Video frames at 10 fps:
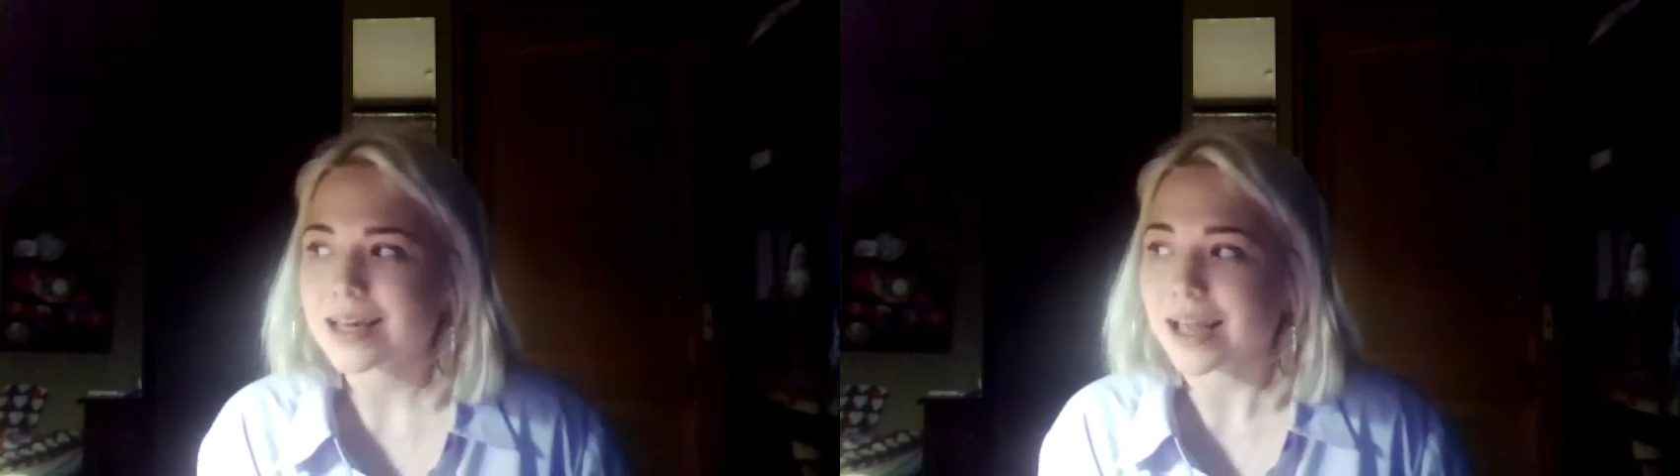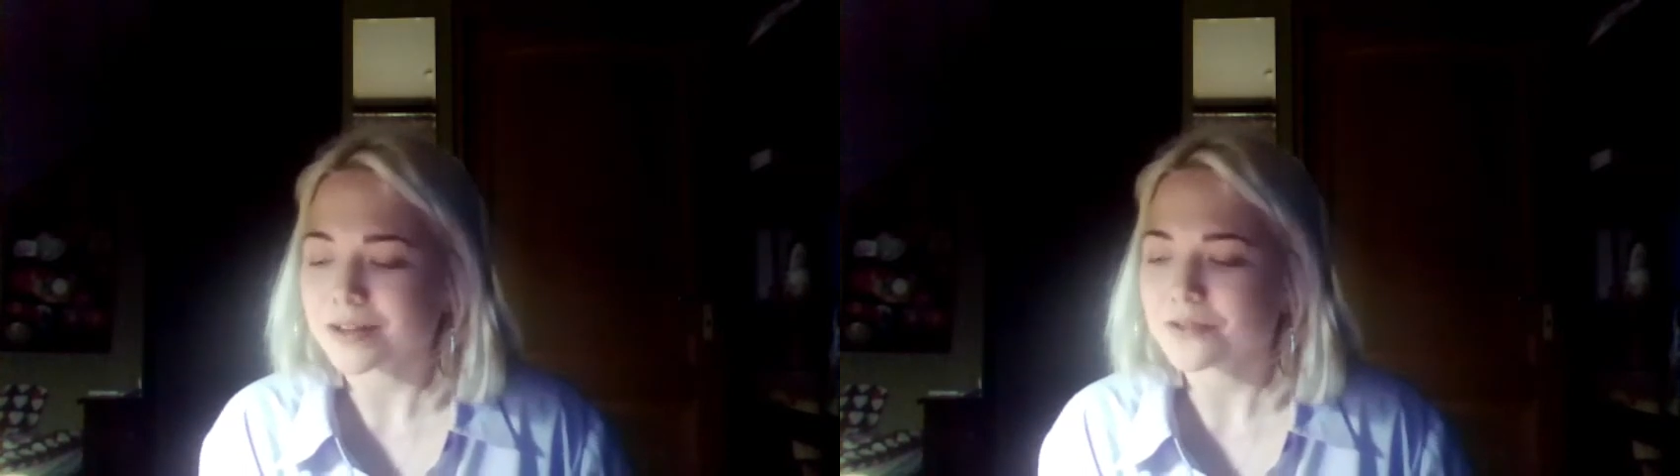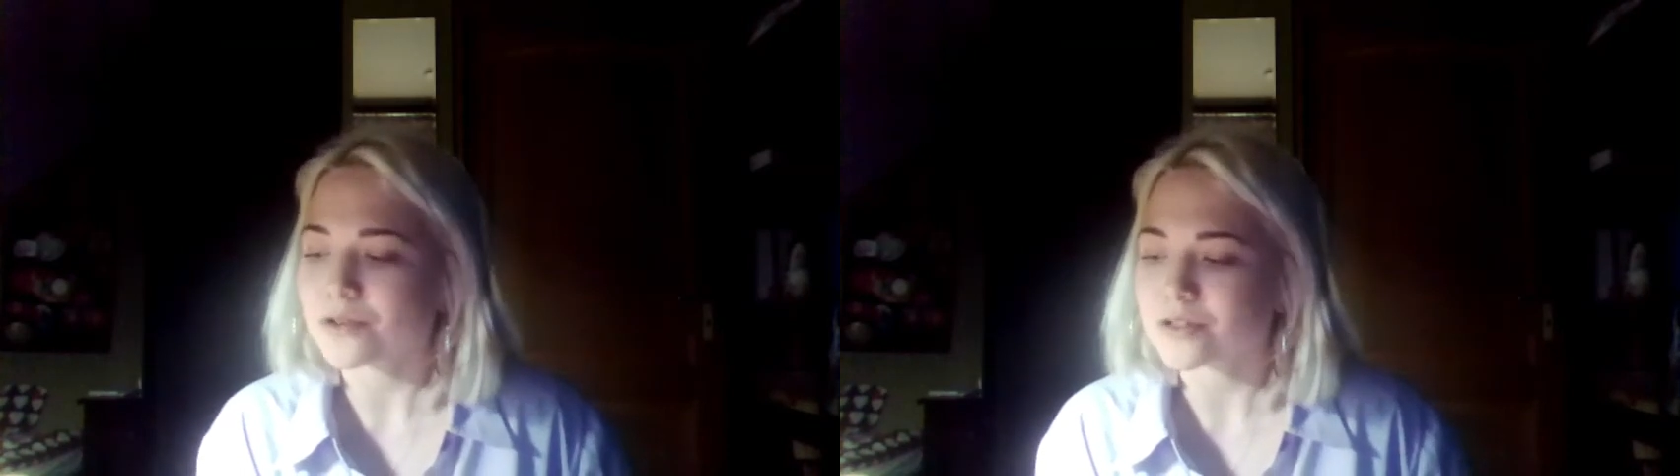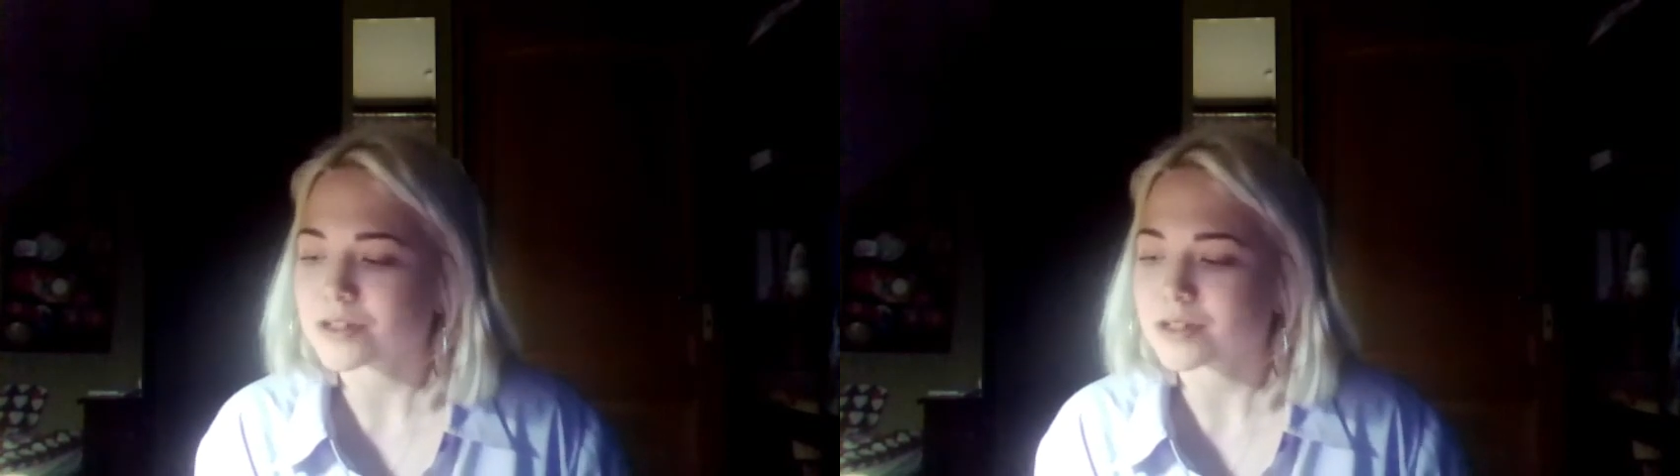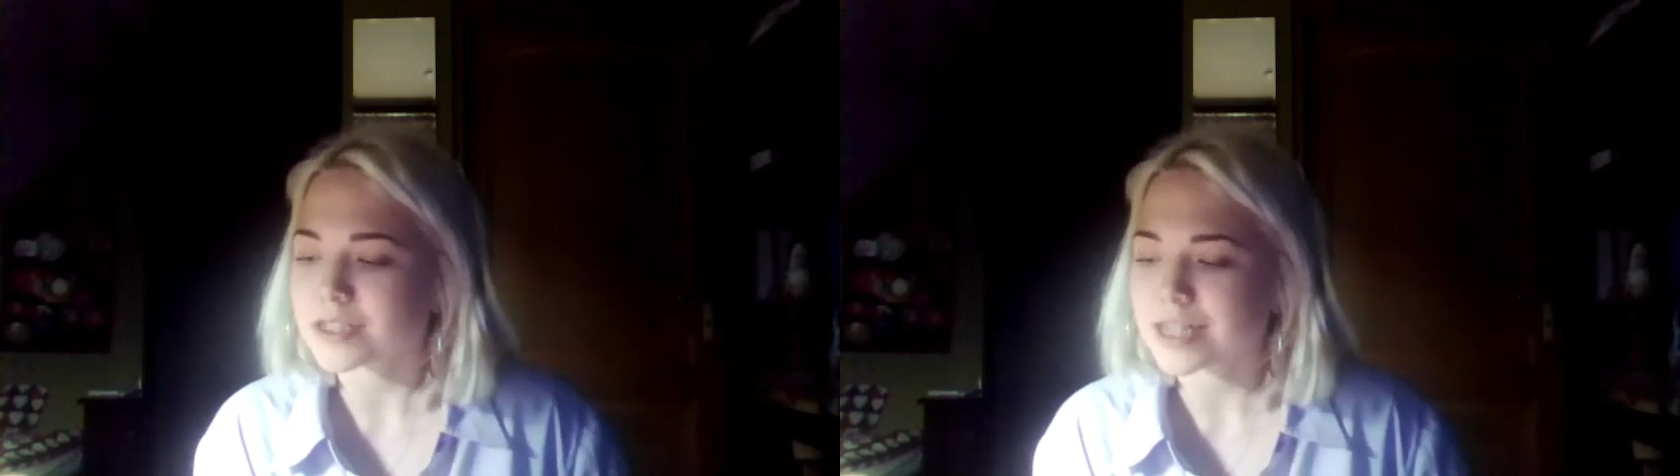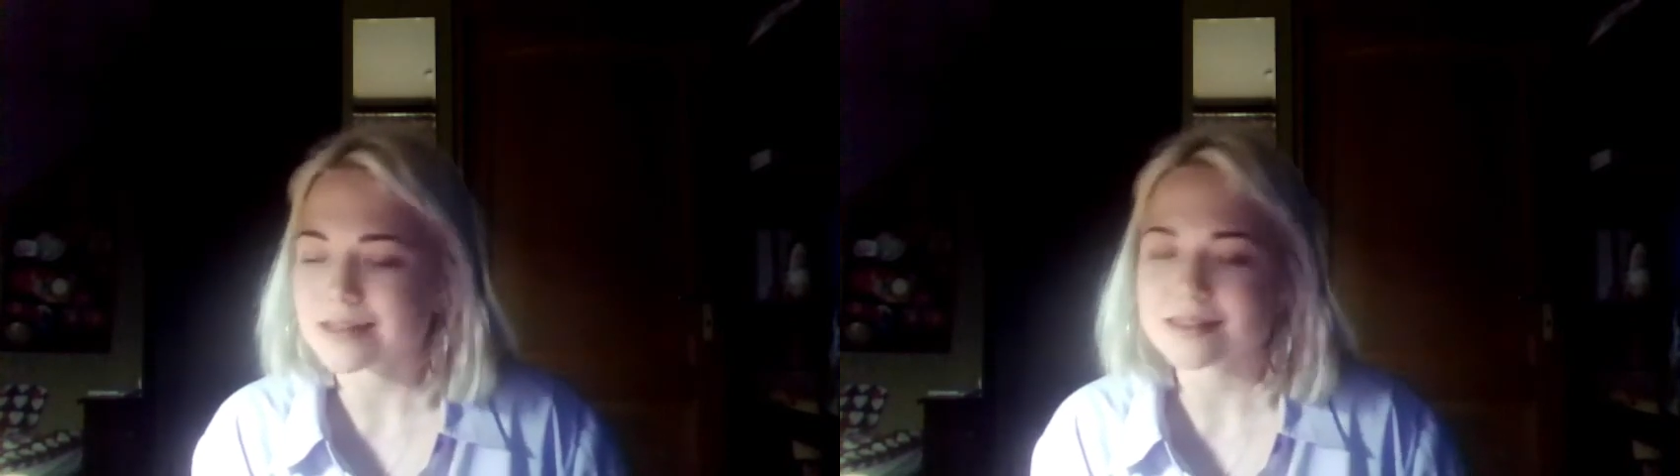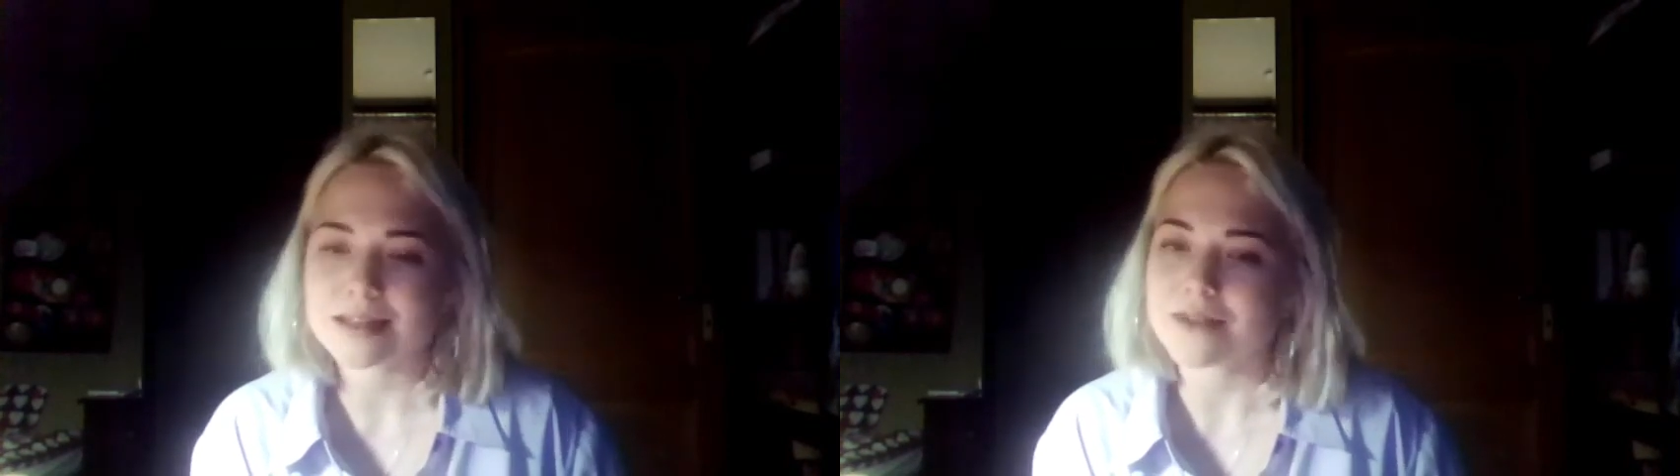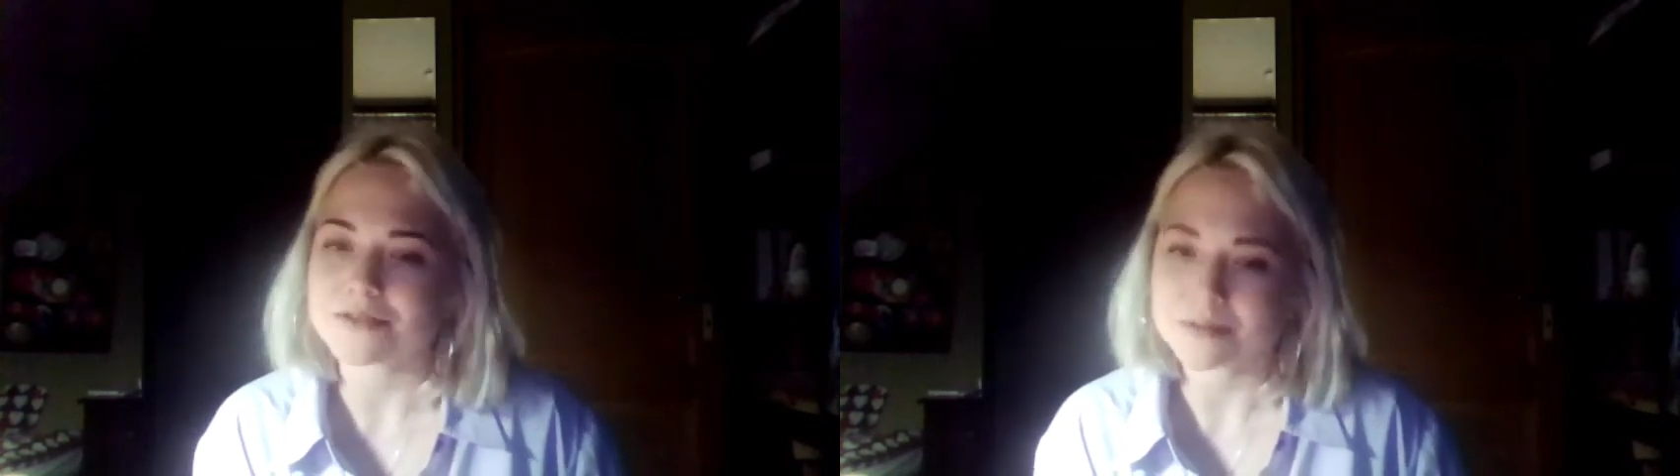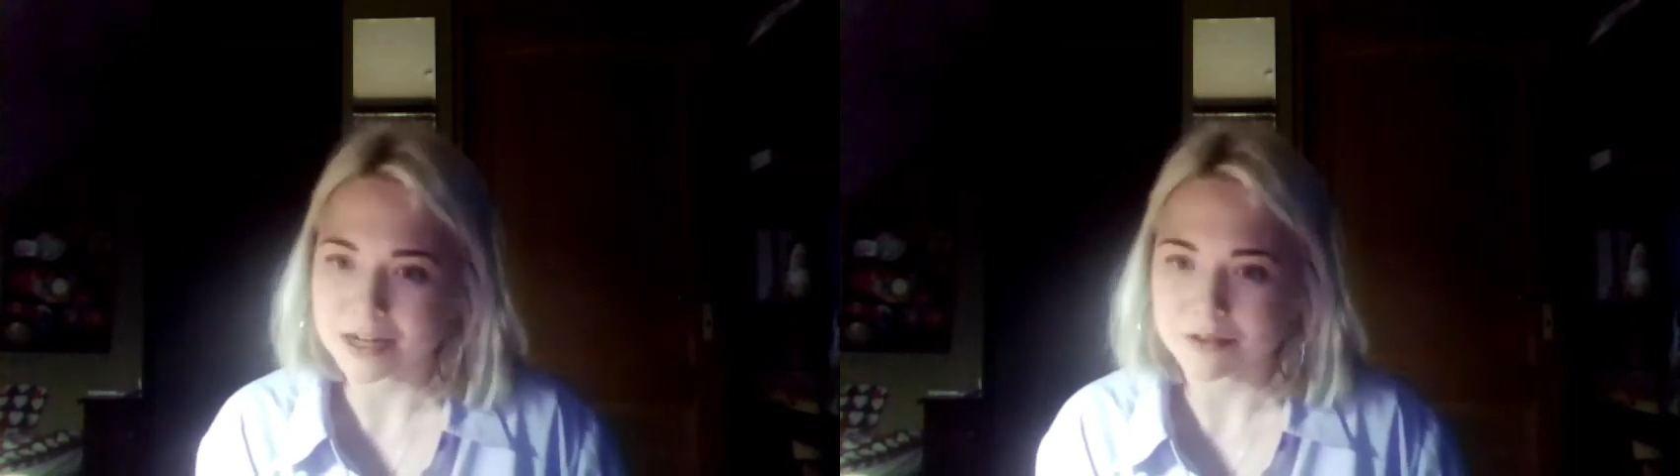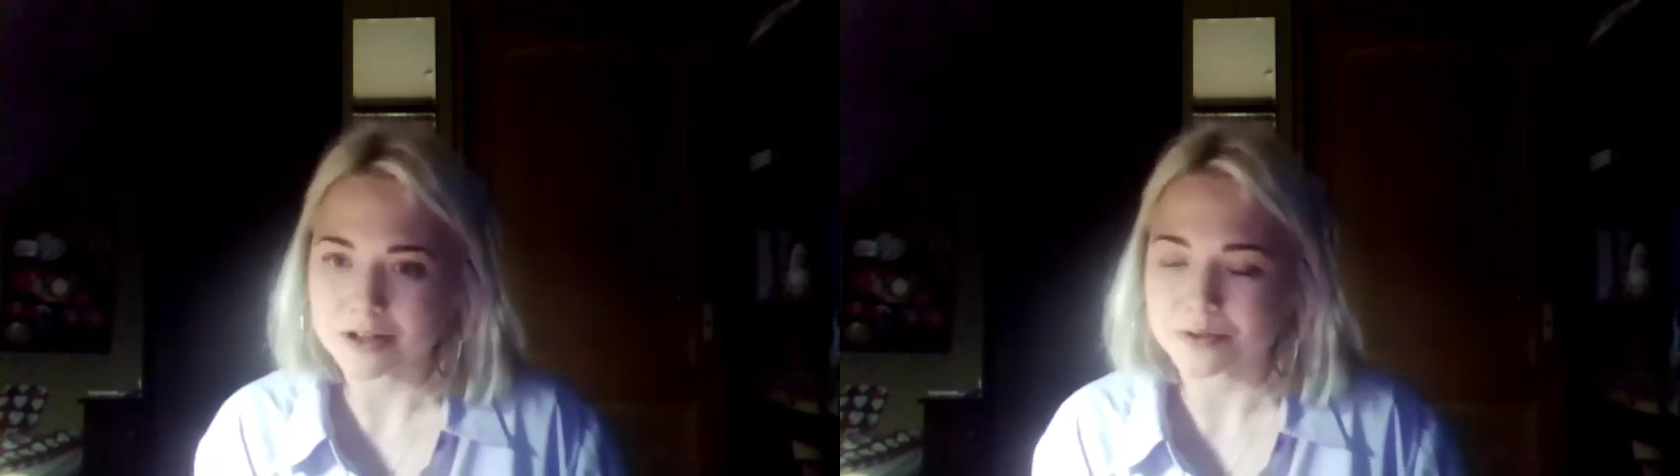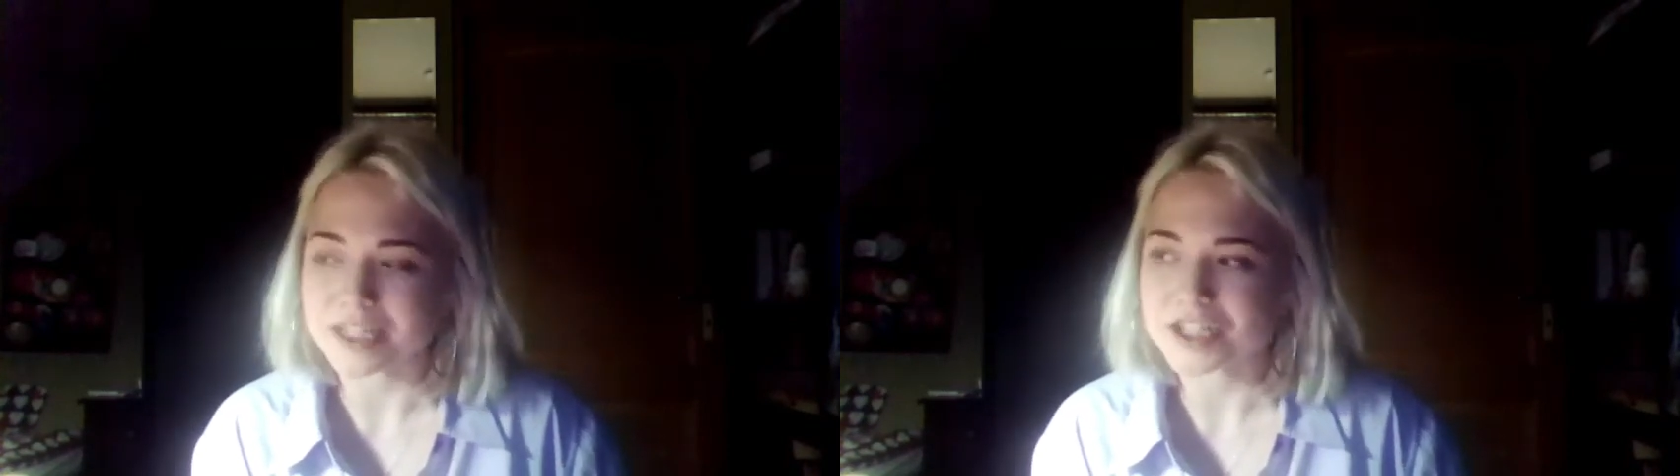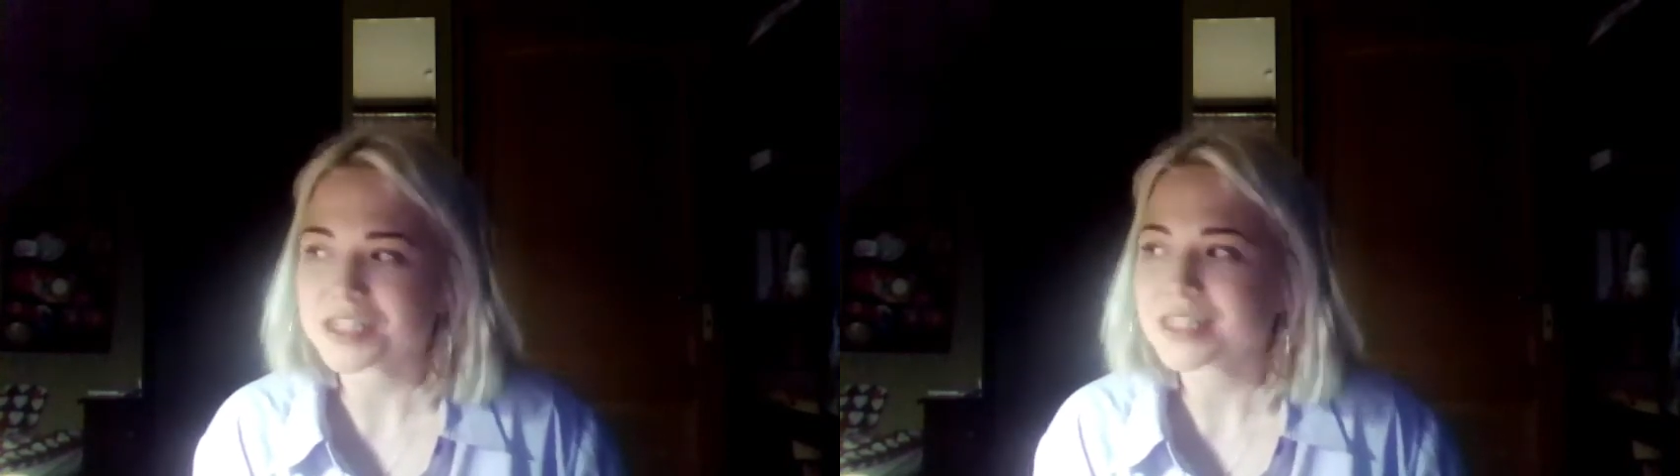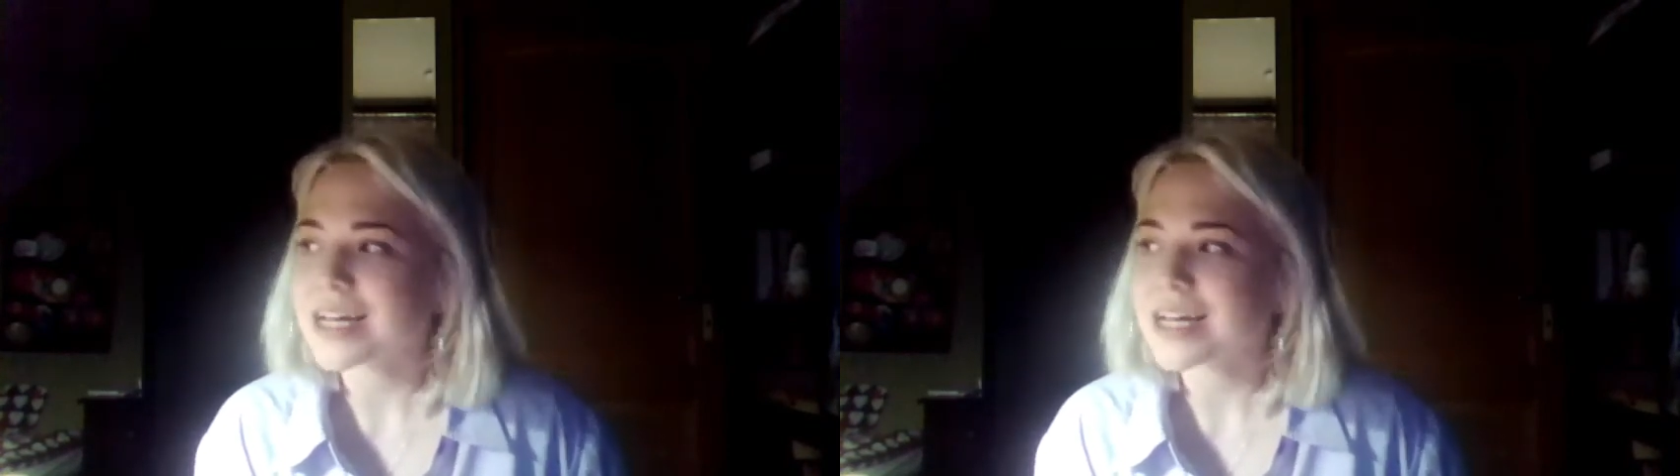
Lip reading: in the future, just after my graduation,